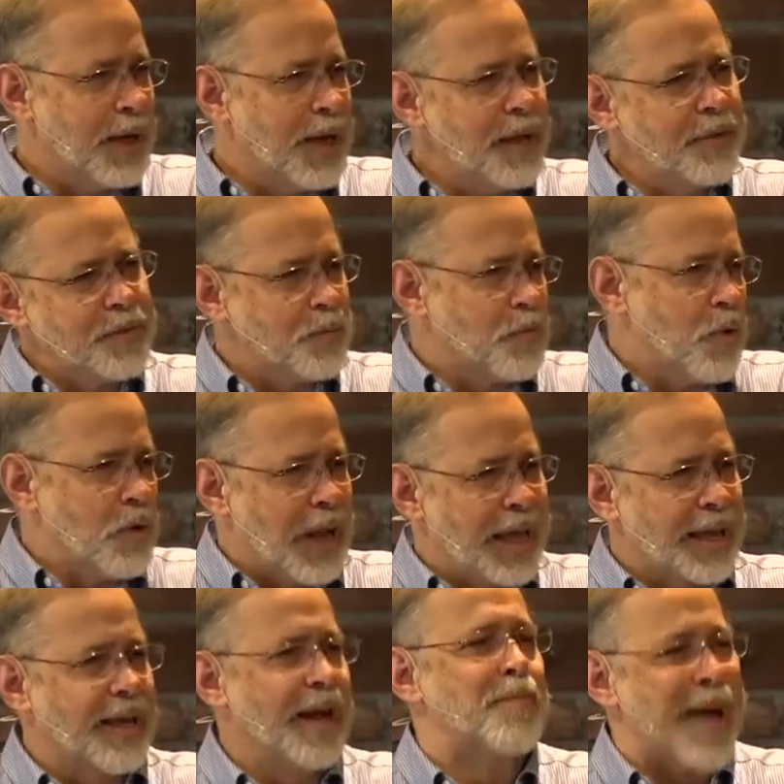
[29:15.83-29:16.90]
and I was more
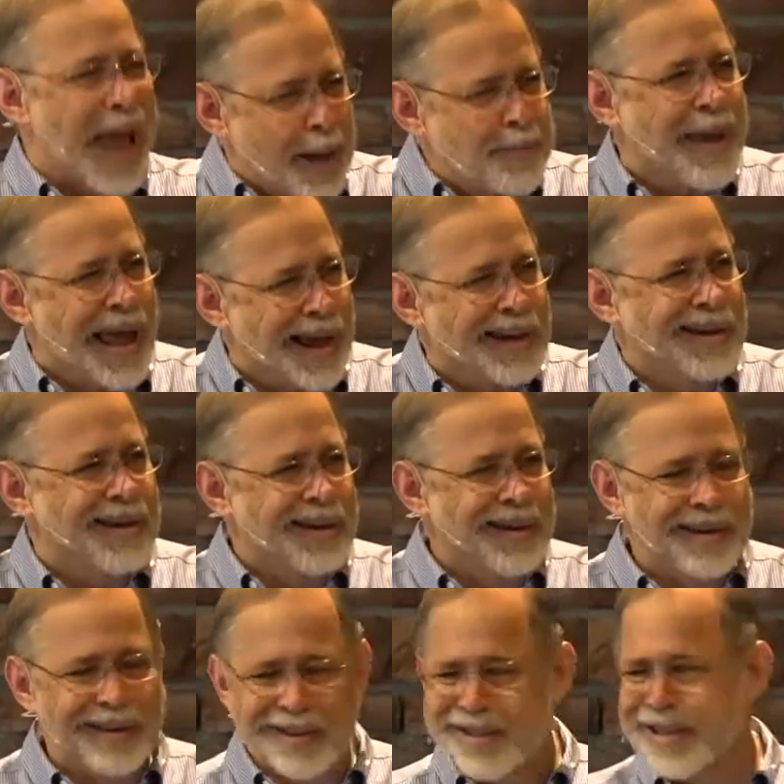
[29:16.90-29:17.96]
like a
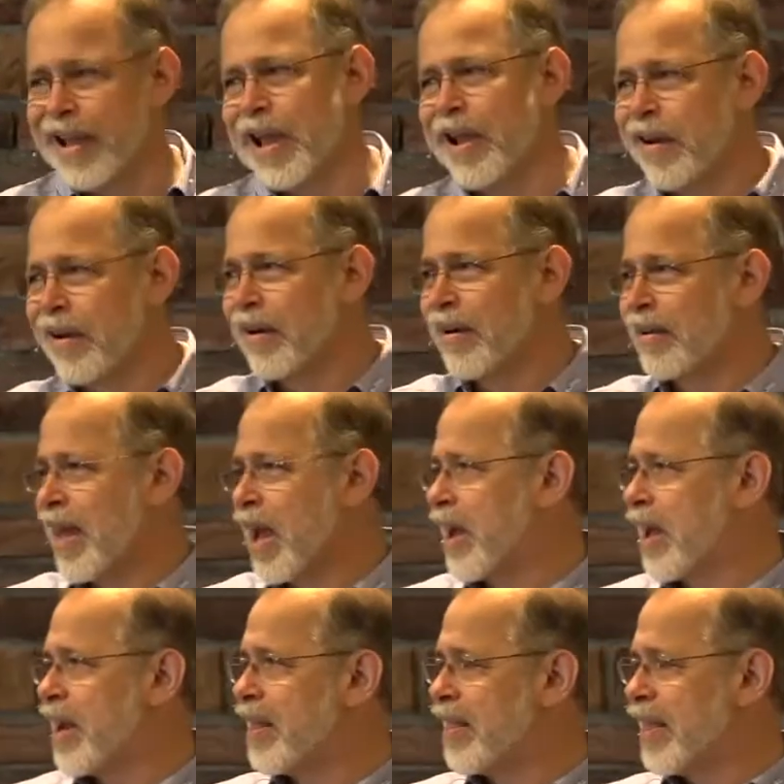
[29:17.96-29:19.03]
backpacker, skier, that
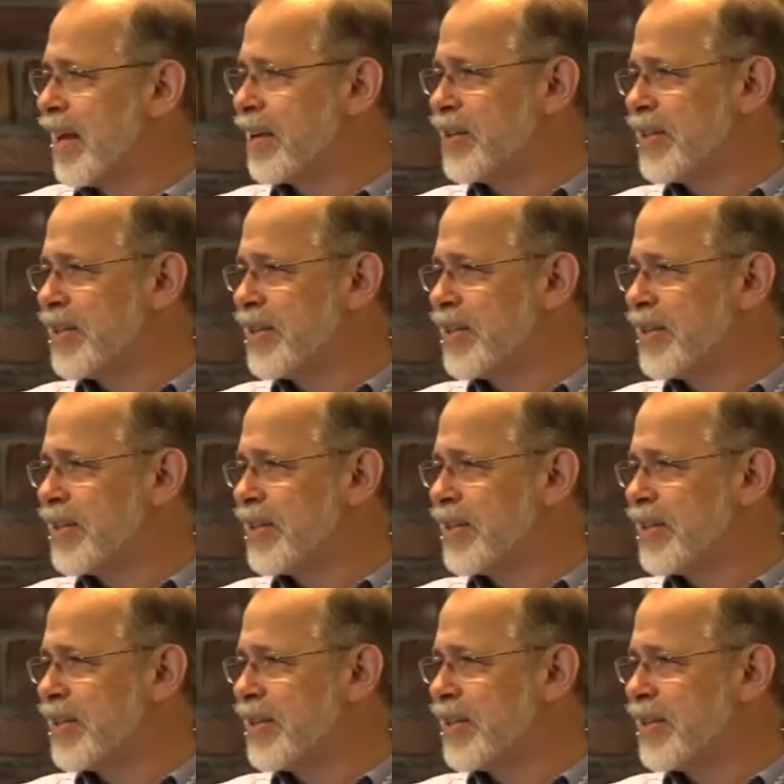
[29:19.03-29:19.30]
kind of thing.